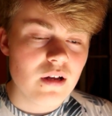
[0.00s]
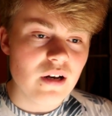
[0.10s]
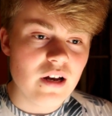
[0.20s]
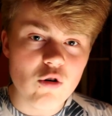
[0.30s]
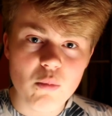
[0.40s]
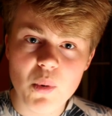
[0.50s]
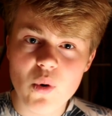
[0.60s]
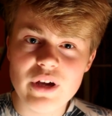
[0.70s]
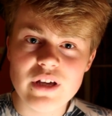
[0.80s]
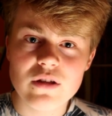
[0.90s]
little
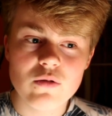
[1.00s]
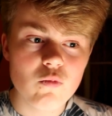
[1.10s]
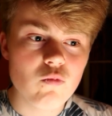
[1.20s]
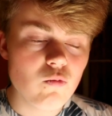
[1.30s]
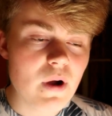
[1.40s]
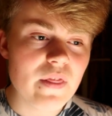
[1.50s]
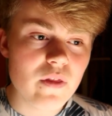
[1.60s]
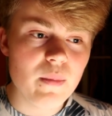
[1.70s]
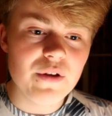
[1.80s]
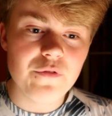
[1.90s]
boy, ran
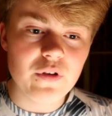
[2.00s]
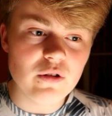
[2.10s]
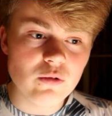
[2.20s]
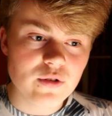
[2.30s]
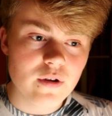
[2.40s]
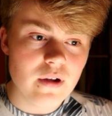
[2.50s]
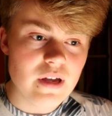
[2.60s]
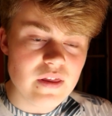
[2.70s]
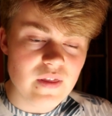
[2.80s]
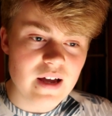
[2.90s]
the midfield
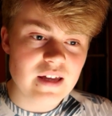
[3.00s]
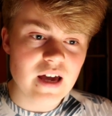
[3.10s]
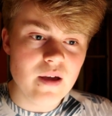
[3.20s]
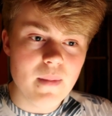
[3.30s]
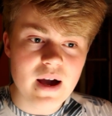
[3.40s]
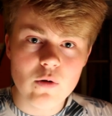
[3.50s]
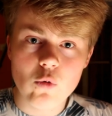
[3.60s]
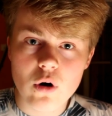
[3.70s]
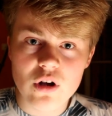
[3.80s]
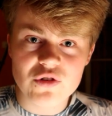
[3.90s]
in that game, and
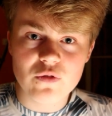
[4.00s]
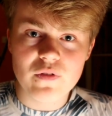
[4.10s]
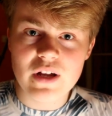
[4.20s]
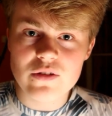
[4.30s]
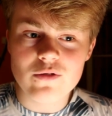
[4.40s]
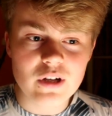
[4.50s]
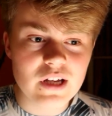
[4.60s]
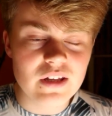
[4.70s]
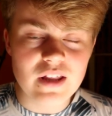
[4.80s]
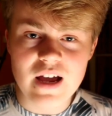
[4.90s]
all Arsenal fans are
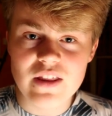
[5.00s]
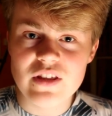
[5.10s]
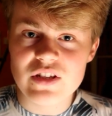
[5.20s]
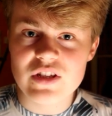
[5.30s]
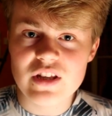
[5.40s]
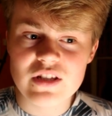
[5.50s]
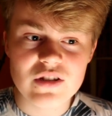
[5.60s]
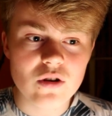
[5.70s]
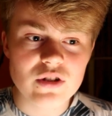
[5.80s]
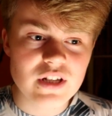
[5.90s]
looking at that, and this
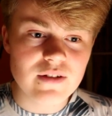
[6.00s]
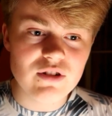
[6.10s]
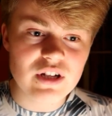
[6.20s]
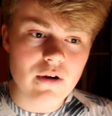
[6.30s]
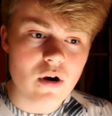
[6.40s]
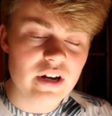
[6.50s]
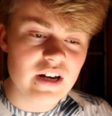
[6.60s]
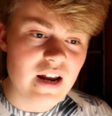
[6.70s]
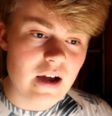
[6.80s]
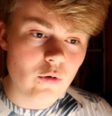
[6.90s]
is our Steven Gerrard,
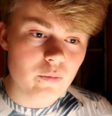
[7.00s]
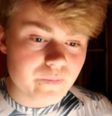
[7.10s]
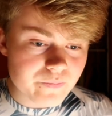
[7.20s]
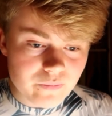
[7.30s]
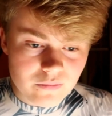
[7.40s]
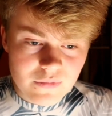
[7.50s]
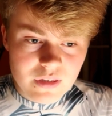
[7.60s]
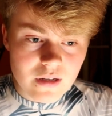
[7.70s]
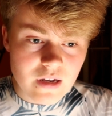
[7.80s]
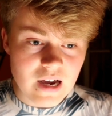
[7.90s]
and now
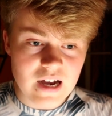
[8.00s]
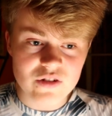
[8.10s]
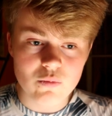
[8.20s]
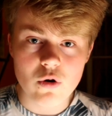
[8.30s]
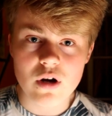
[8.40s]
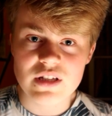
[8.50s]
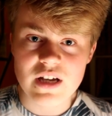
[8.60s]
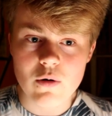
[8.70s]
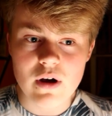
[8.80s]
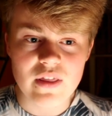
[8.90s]
it hasn't worked
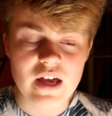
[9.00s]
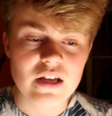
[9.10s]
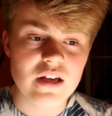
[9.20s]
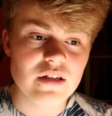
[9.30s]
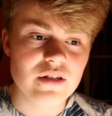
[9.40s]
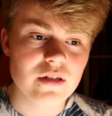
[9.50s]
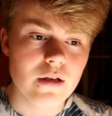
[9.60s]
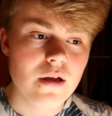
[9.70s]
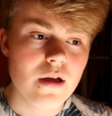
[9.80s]
out, and it's